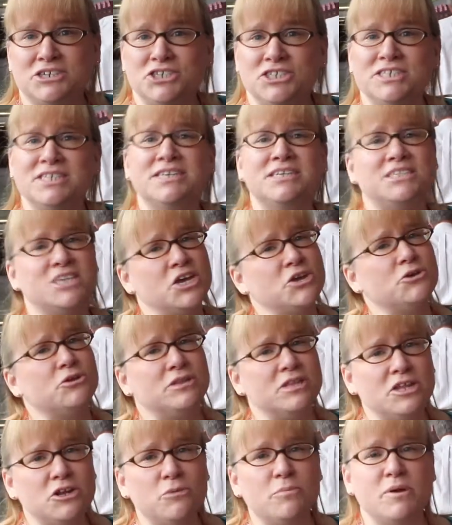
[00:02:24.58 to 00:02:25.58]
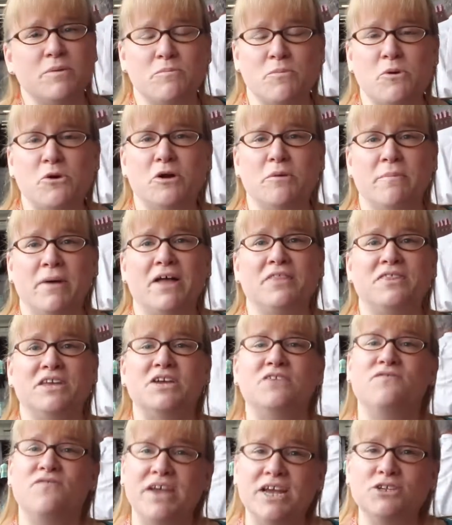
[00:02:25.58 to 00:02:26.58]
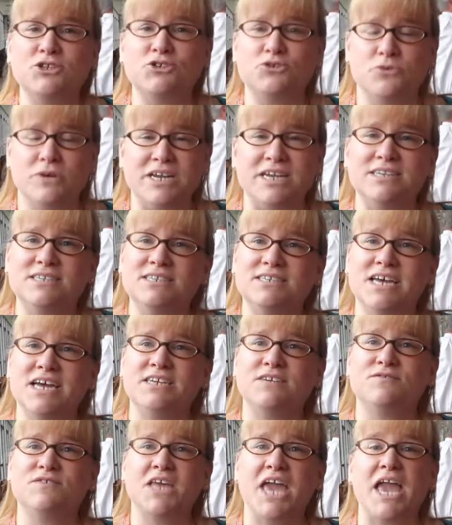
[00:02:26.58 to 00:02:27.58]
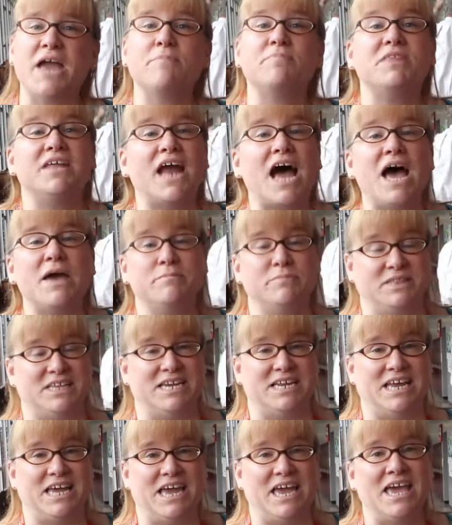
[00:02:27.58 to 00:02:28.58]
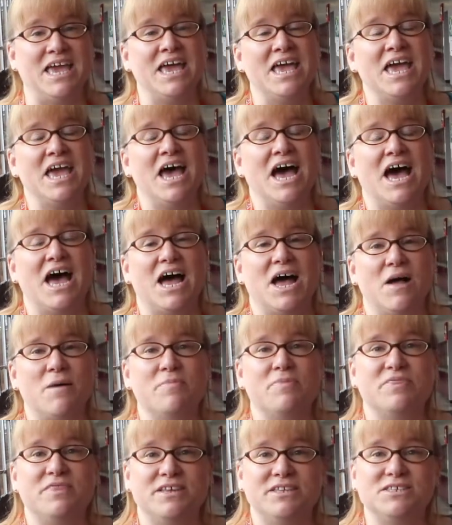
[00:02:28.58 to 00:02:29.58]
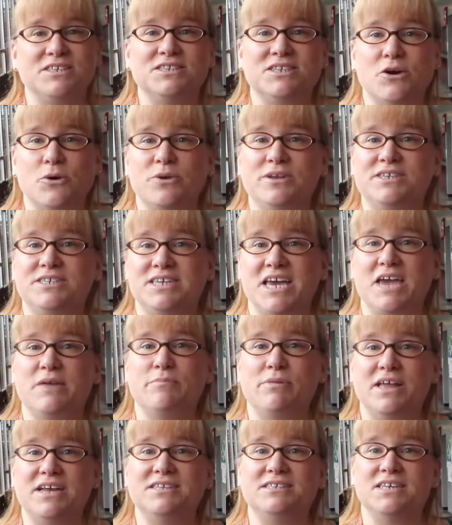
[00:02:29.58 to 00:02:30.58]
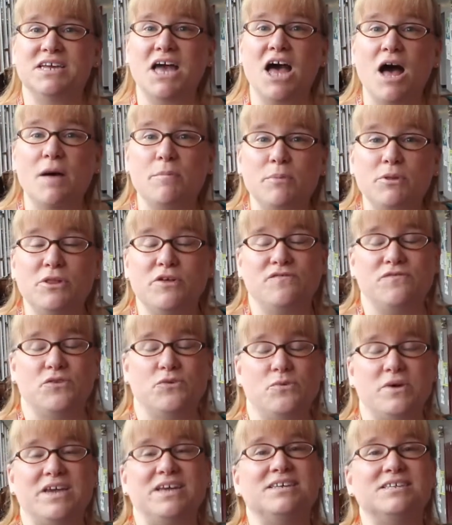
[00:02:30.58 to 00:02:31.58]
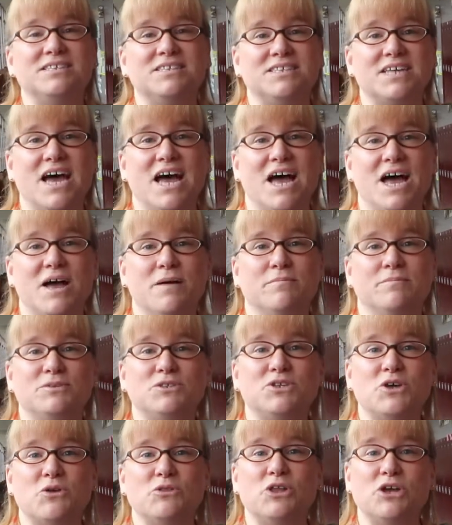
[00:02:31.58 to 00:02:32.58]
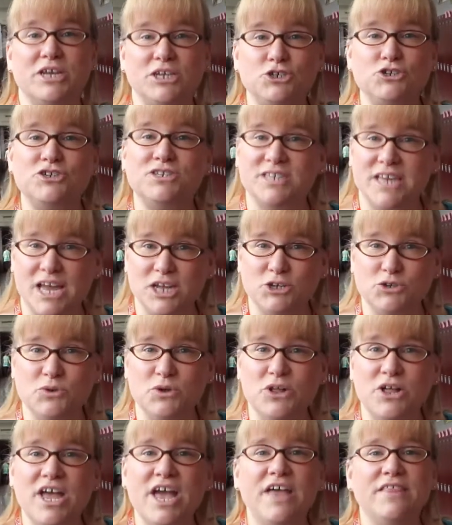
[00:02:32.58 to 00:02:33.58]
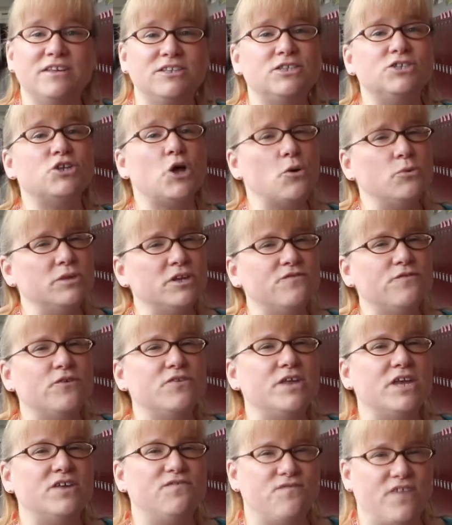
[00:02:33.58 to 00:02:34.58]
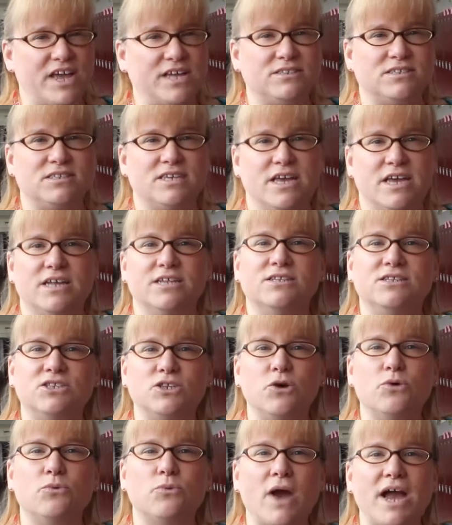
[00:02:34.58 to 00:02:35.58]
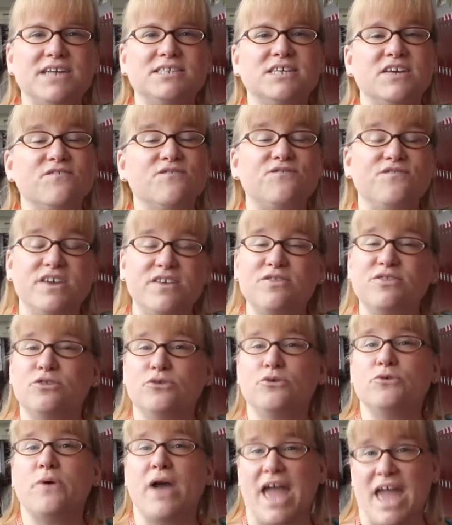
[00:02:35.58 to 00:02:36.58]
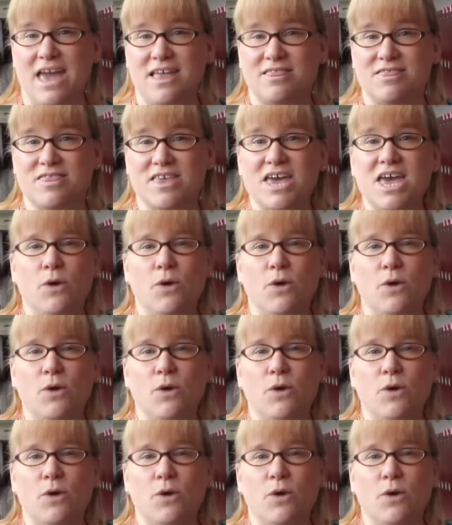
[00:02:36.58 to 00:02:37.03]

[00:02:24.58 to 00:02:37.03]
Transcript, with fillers: She's going to tell you a little bit more about the advanced reading detectives camp that I'm leading. Um, this is going to take place a couple of the weeks, um, so look at your schedule. This is only for the advanced kids, so rising 5th through 8th.